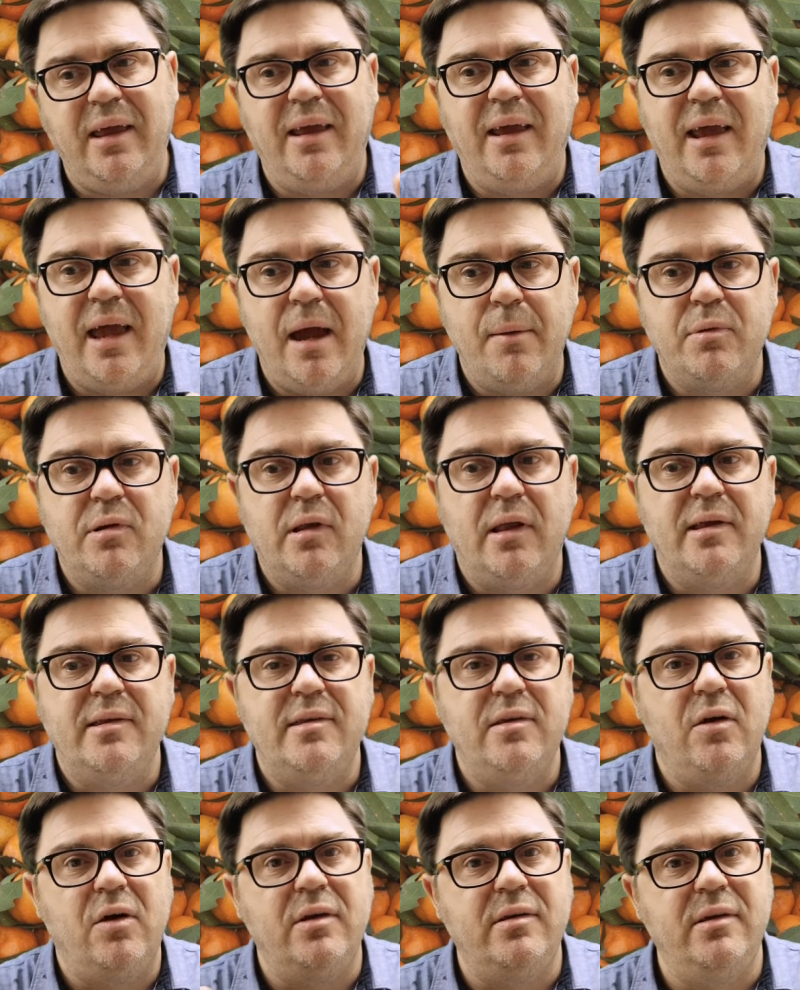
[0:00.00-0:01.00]

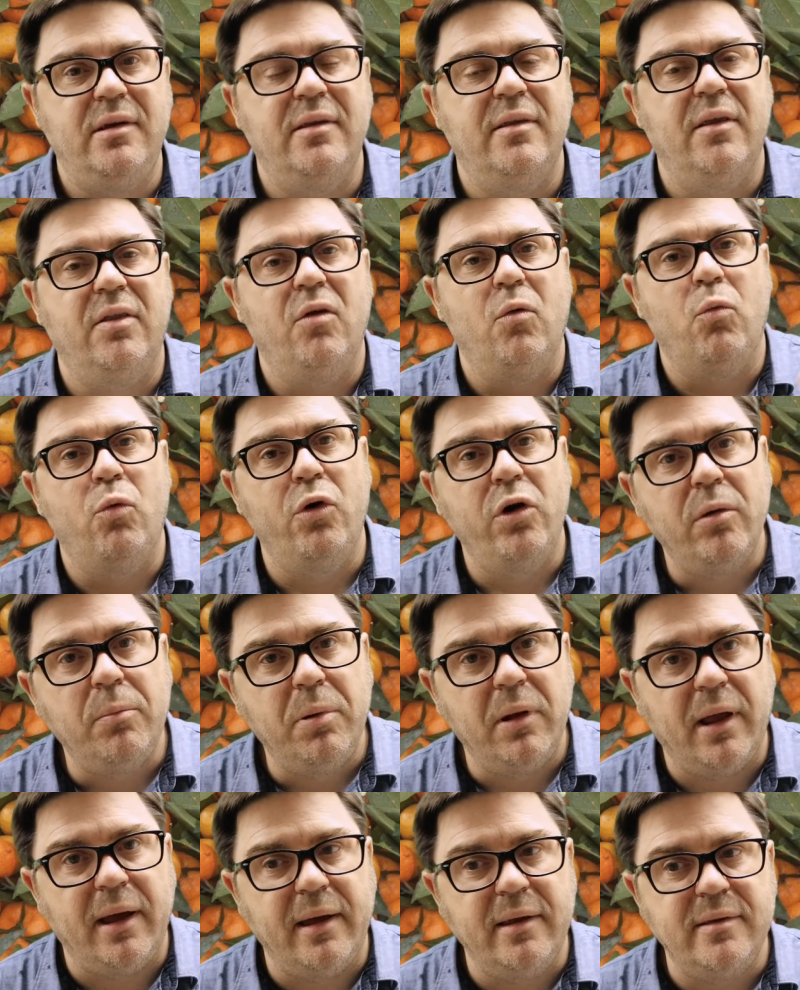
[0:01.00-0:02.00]
encapsulates the idea that the
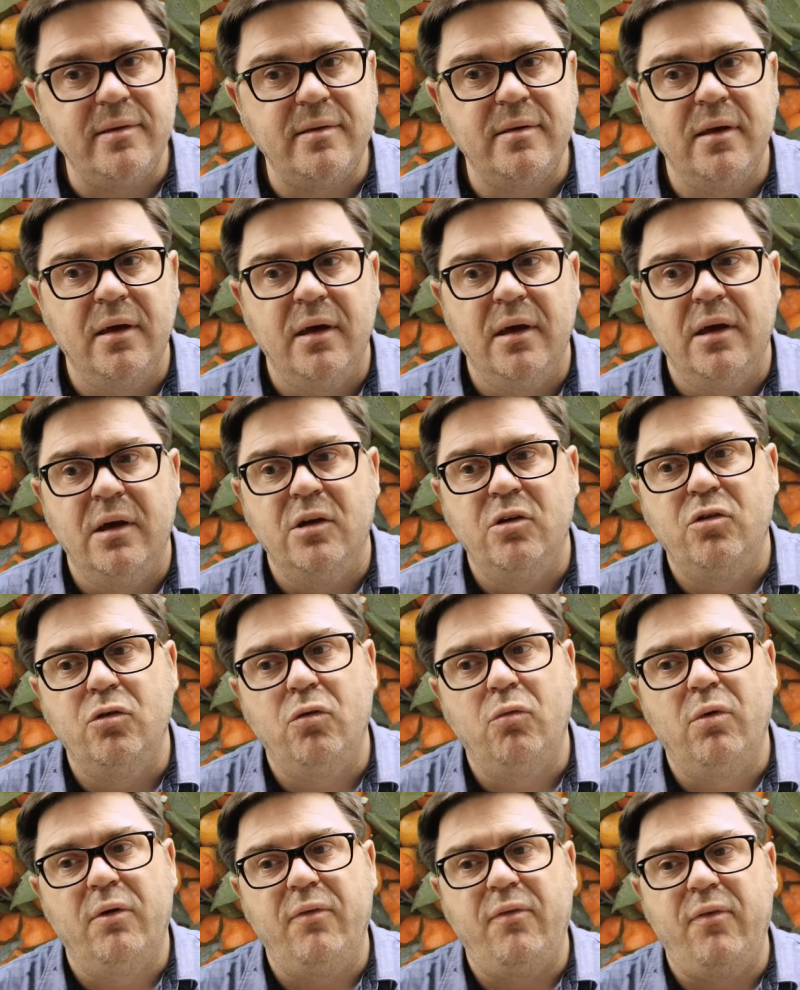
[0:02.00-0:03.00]
workplace
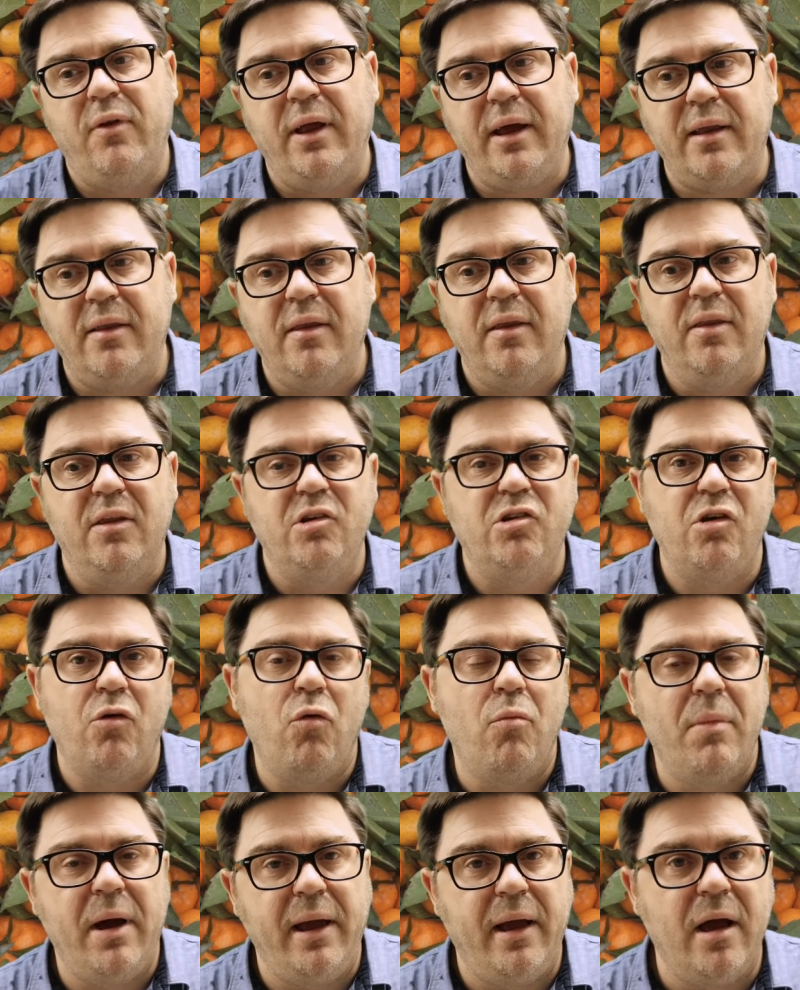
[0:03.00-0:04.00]
should reflect the
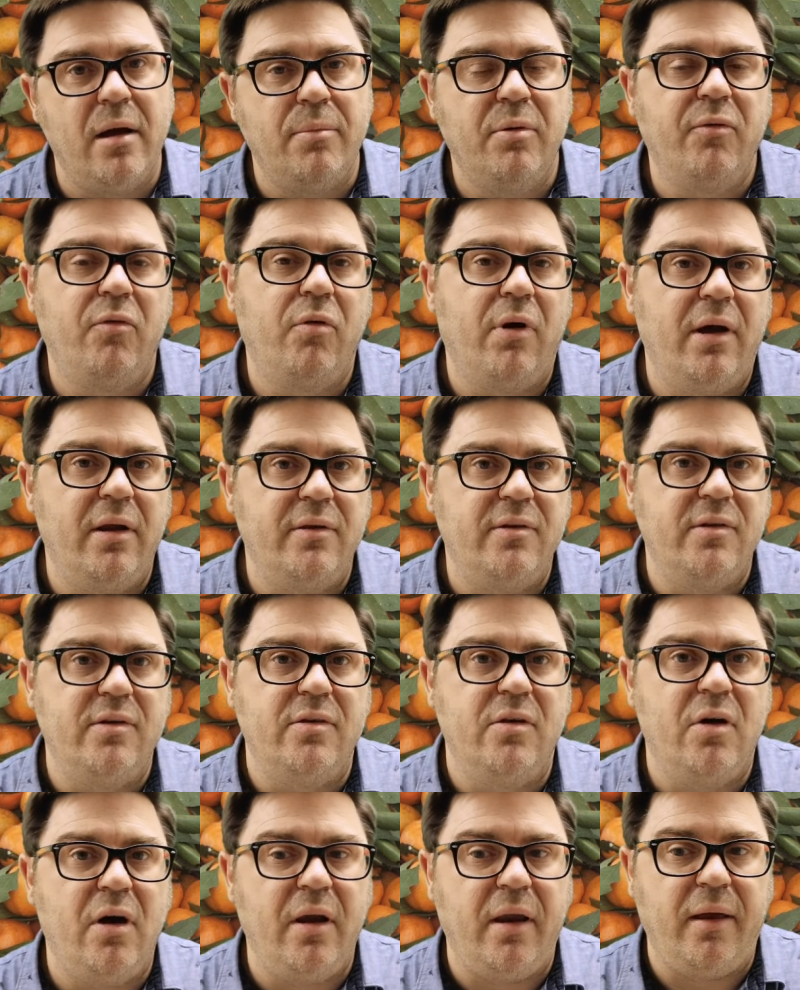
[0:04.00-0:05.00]
general makeup of greater
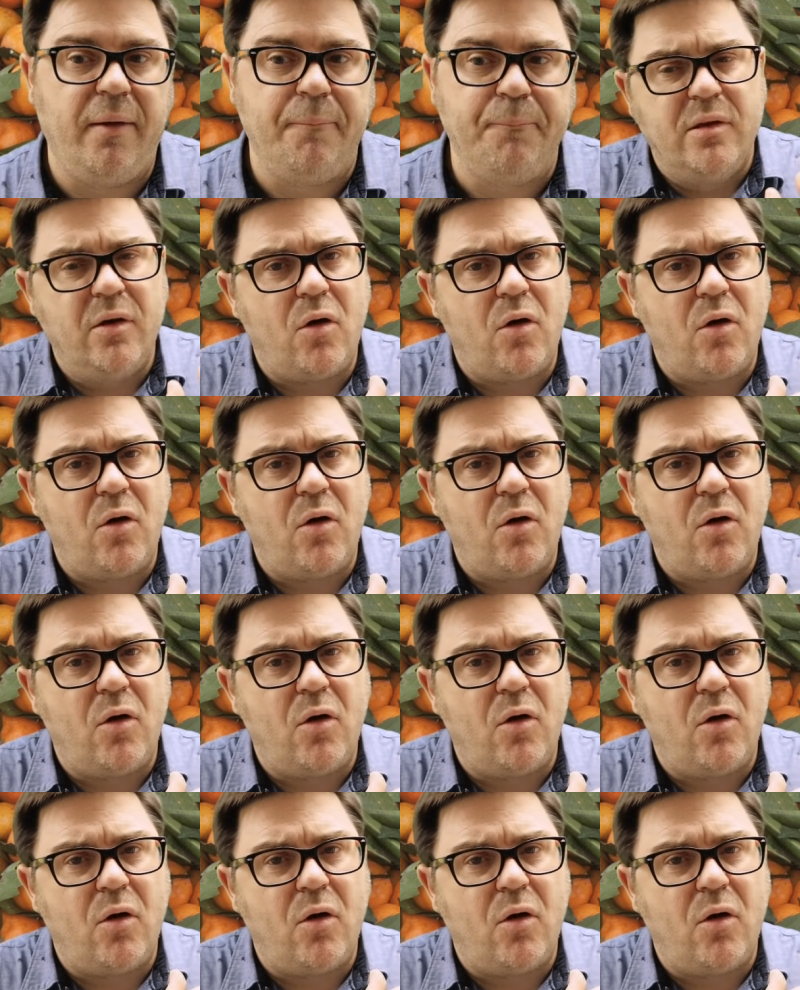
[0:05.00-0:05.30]
society.